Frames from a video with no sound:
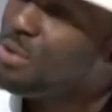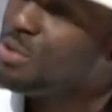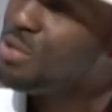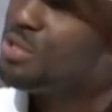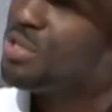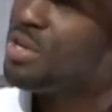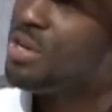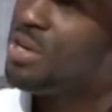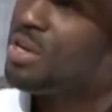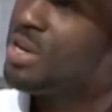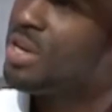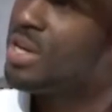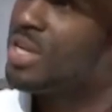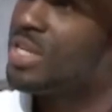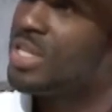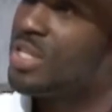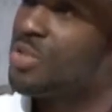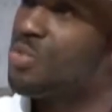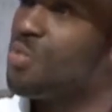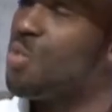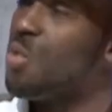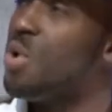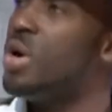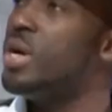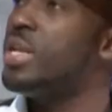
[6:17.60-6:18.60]
song, because
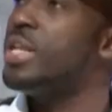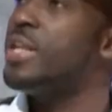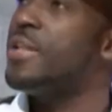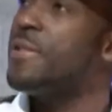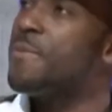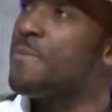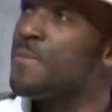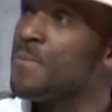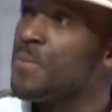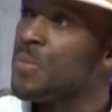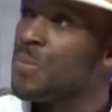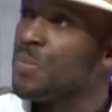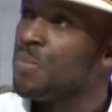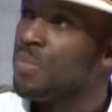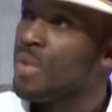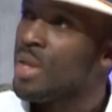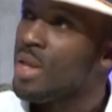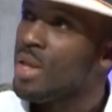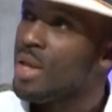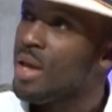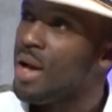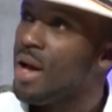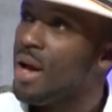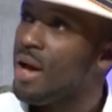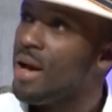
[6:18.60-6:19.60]
one,
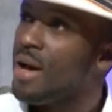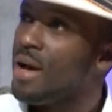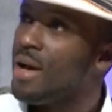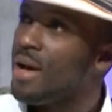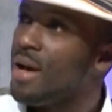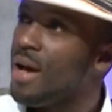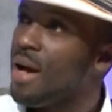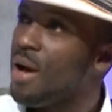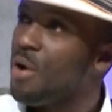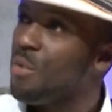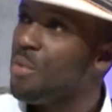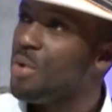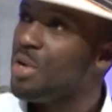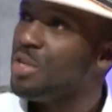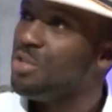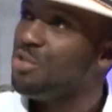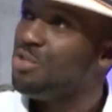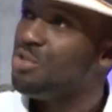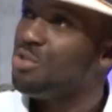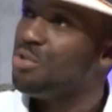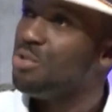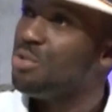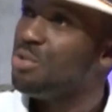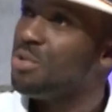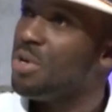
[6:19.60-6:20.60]
I went
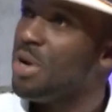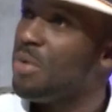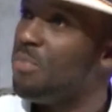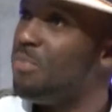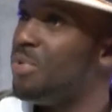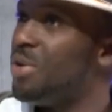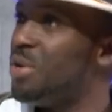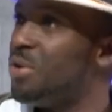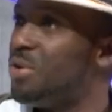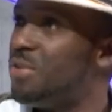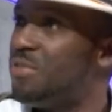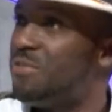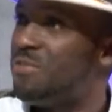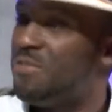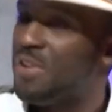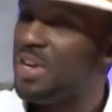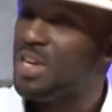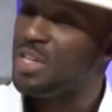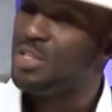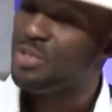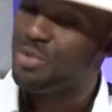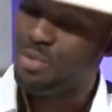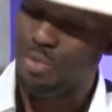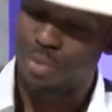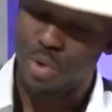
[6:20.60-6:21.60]
through a
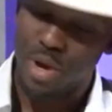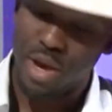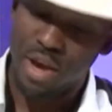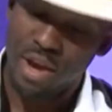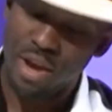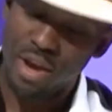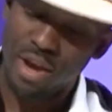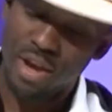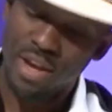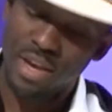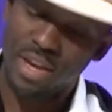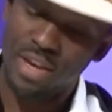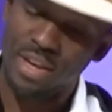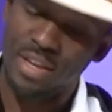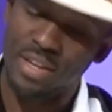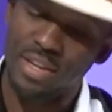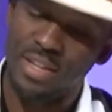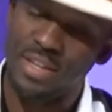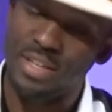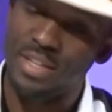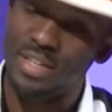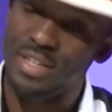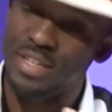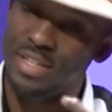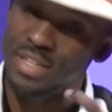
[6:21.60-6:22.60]
phase where
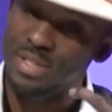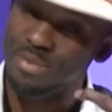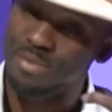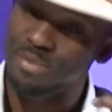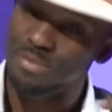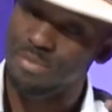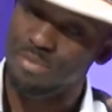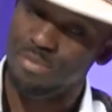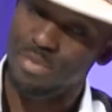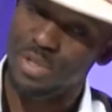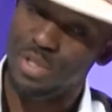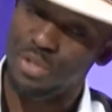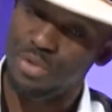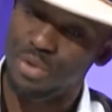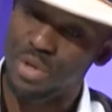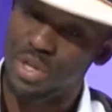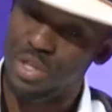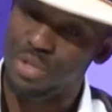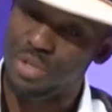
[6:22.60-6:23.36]
in between